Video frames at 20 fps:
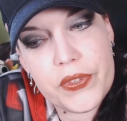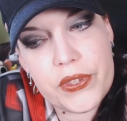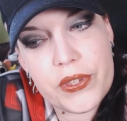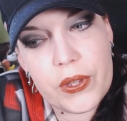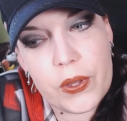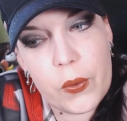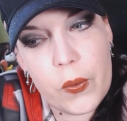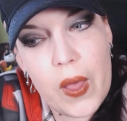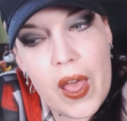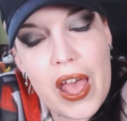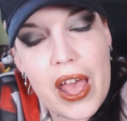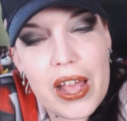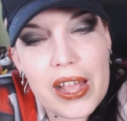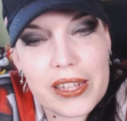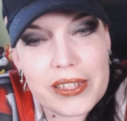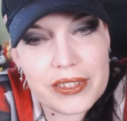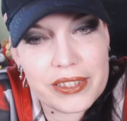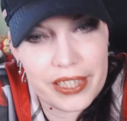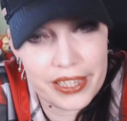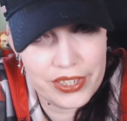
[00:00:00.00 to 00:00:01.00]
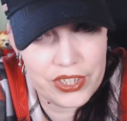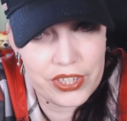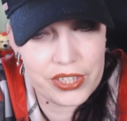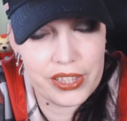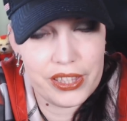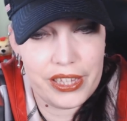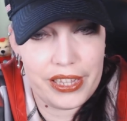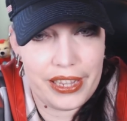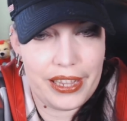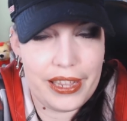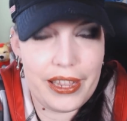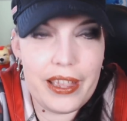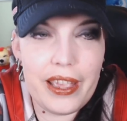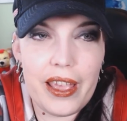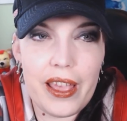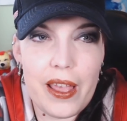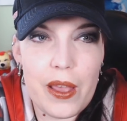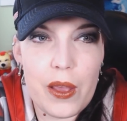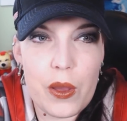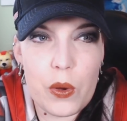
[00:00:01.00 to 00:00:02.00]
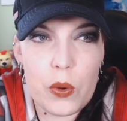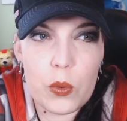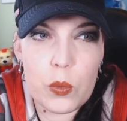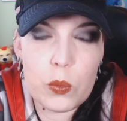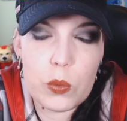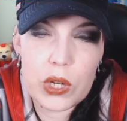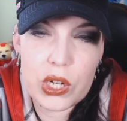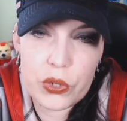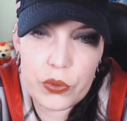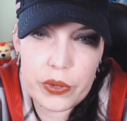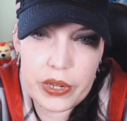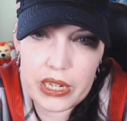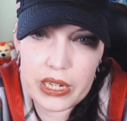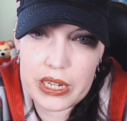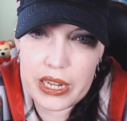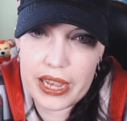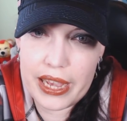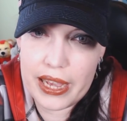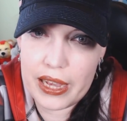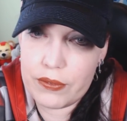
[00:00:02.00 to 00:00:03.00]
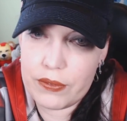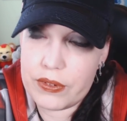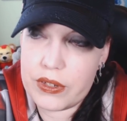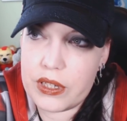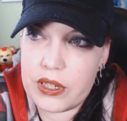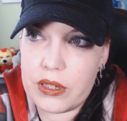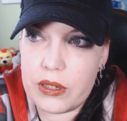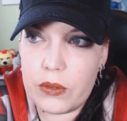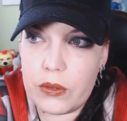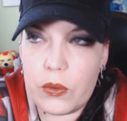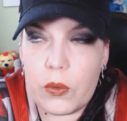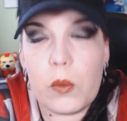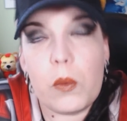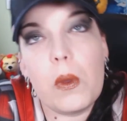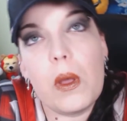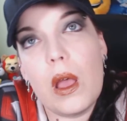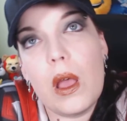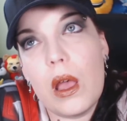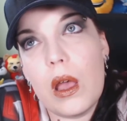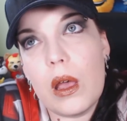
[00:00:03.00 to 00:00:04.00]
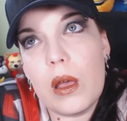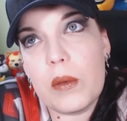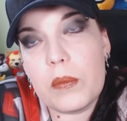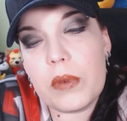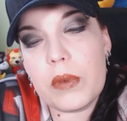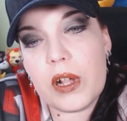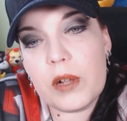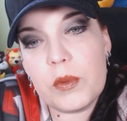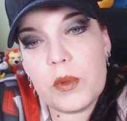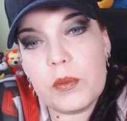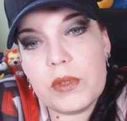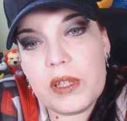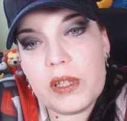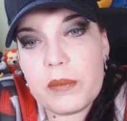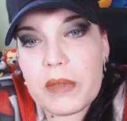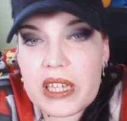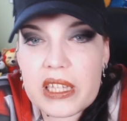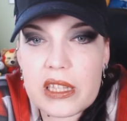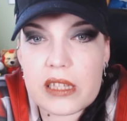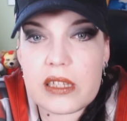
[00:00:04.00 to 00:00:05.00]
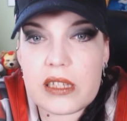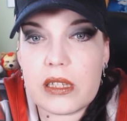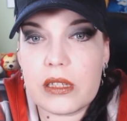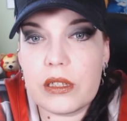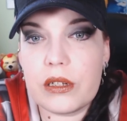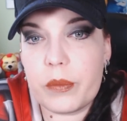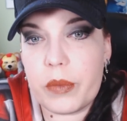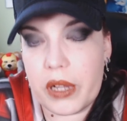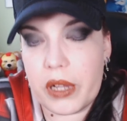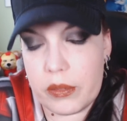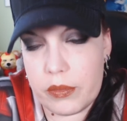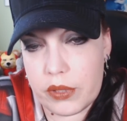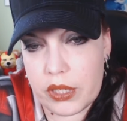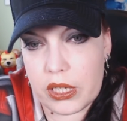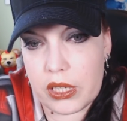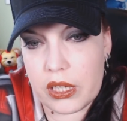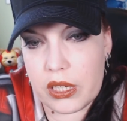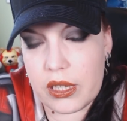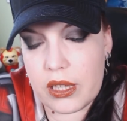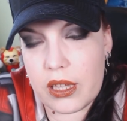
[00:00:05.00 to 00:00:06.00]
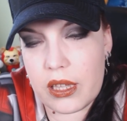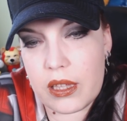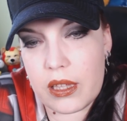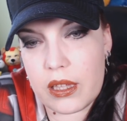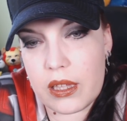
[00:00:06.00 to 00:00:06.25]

So allegedly, we're going to have to probably make this a little public.